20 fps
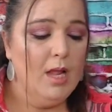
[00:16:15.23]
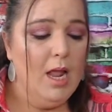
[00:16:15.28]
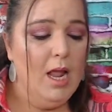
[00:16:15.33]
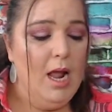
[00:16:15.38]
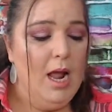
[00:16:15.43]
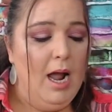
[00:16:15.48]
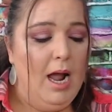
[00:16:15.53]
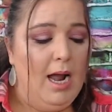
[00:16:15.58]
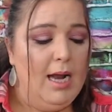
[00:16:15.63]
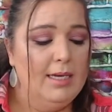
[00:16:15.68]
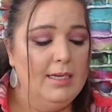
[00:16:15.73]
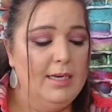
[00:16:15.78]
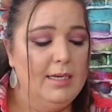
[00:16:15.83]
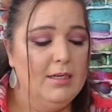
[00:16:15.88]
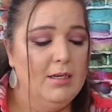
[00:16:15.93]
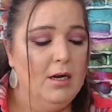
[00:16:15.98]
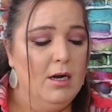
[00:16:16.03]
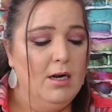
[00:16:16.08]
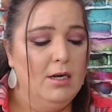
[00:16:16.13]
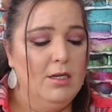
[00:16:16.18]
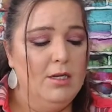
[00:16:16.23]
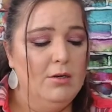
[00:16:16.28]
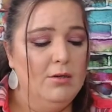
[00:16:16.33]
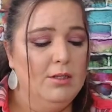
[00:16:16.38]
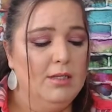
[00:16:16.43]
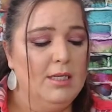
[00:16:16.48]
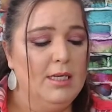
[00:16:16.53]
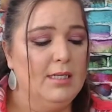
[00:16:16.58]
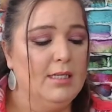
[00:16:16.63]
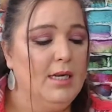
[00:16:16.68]
I did not use
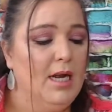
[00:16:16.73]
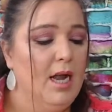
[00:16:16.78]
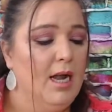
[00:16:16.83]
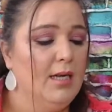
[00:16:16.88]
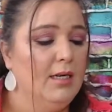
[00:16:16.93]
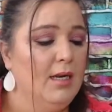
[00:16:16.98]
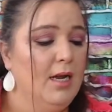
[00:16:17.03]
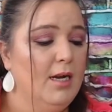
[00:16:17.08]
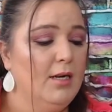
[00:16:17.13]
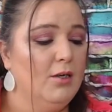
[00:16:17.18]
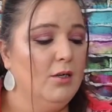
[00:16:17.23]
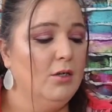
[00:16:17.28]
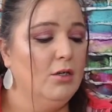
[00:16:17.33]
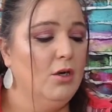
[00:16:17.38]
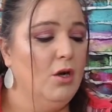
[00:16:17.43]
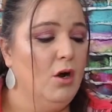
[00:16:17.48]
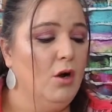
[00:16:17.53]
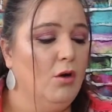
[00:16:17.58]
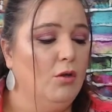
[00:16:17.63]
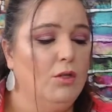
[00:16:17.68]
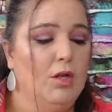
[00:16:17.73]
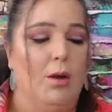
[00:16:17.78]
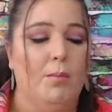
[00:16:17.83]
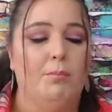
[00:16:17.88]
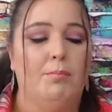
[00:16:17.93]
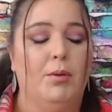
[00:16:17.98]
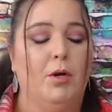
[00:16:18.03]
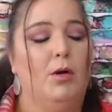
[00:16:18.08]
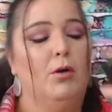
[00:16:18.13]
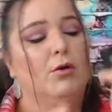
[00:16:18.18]
this highlighter called
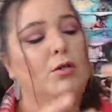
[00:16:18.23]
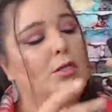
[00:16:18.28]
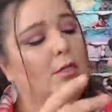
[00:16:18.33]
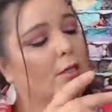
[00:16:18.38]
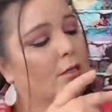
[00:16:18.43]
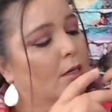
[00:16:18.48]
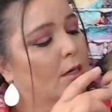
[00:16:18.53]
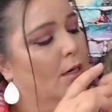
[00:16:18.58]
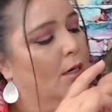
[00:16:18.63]
Burst.